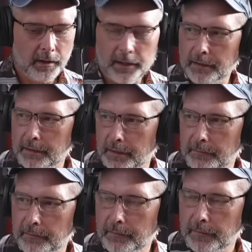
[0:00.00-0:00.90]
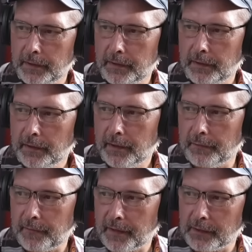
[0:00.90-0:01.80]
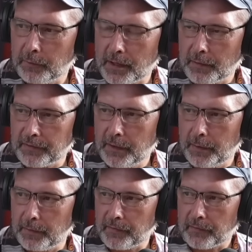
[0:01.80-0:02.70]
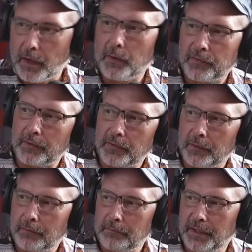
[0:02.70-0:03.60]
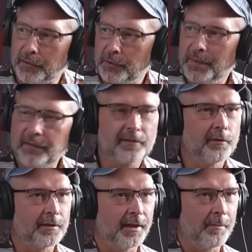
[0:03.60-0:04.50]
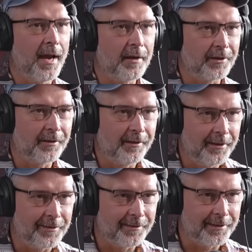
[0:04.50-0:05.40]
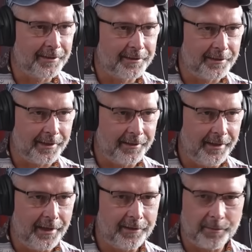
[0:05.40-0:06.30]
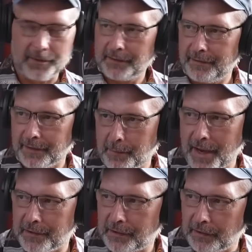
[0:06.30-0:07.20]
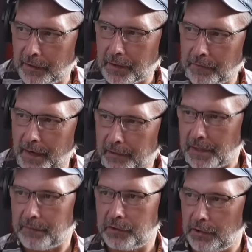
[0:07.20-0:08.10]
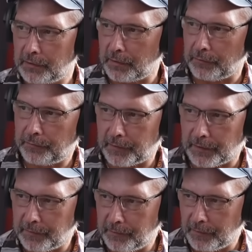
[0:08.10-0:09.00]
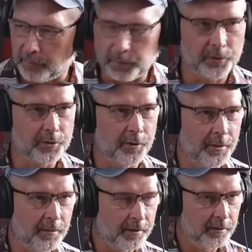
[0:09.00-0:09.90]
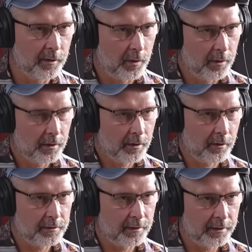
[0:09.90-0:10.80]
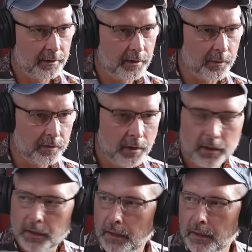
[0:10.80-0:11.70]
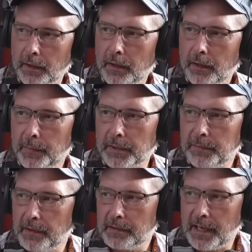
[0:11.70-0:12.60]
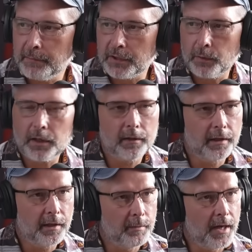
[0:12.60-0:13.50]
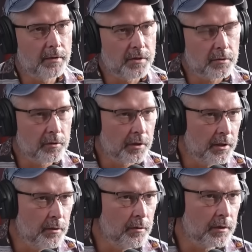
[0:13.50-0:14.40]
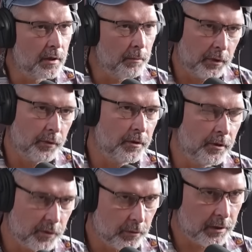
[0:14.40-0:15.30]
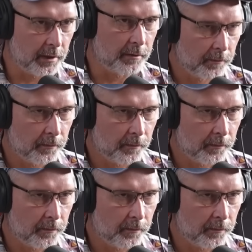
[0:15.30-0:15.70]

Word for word: and um, I forgot where I was going with this. Oh, so so you know, to me this looks like magic. You know, this is like the mm. ultimate like magical artifact. You have a chunk of uh, of plutonium that constantly glows. Yeah. But by the same token, like in my research, I use uh, polonium 210,